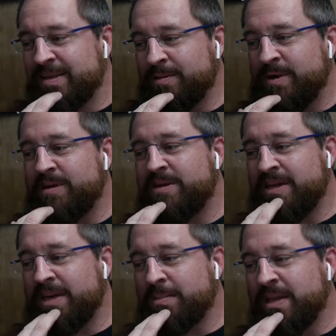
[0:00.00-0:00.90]
Well,
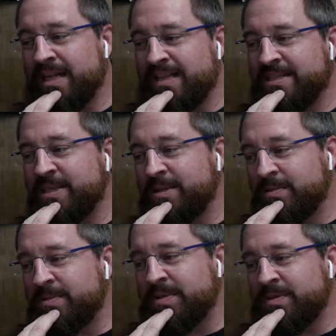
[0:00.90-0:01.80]
good. I'm glad that
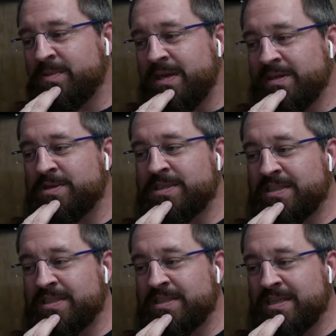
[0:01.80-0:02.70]
you're
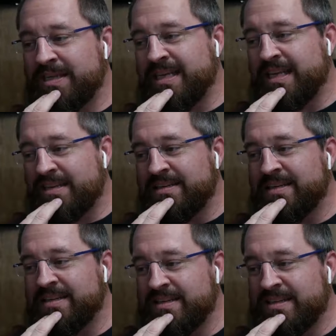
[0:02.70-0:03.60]
interested again
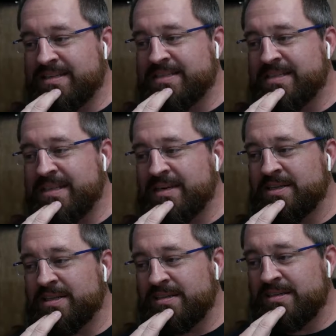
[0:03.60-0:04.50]
because they're
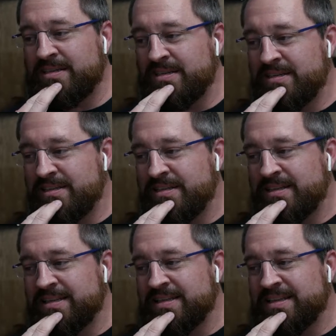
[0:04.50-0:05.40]
good.
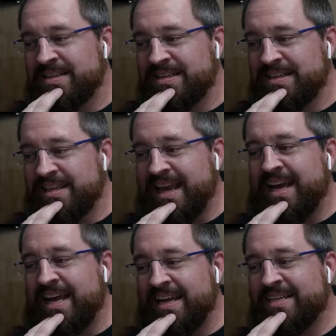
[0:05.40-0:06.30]

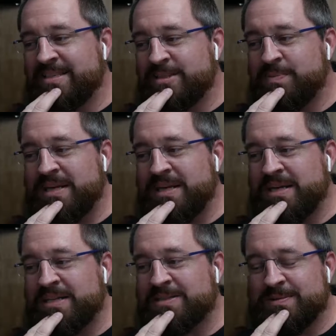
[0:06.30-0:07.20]
Yeah,
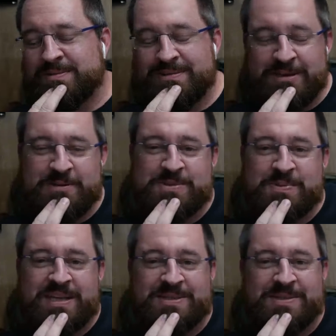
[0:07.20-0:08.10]
special. It was
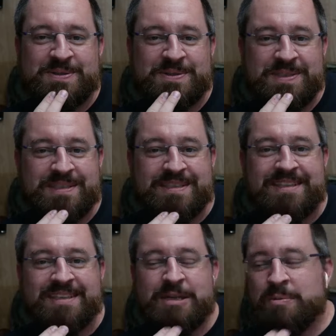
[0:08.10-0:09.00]
special.
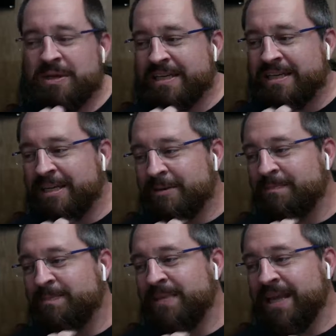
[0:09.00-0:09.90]
But
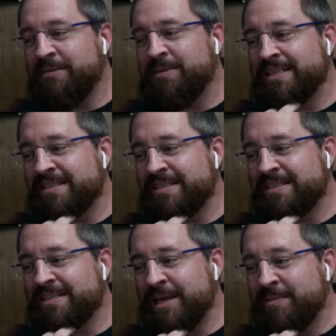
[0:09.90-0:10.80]
anyways,
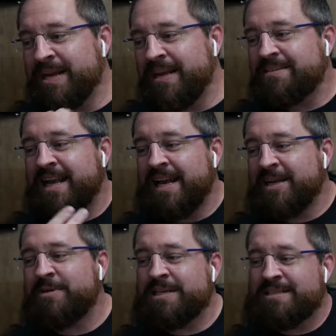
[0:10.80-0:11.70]
anybody else got any
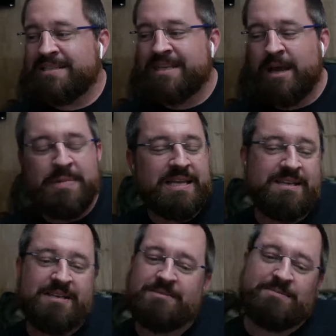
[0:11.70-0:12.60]
questions? I
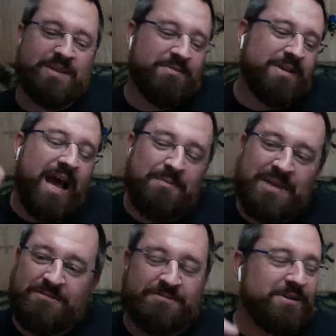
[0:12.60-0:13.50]
mean, you've got
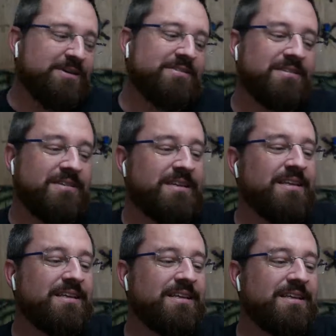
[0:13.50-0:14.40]
me for
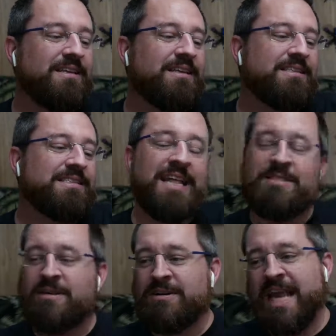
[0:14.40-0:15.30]
it's
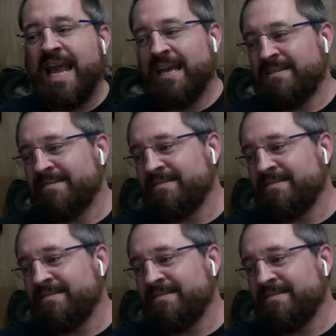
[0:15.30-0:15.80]
10:38.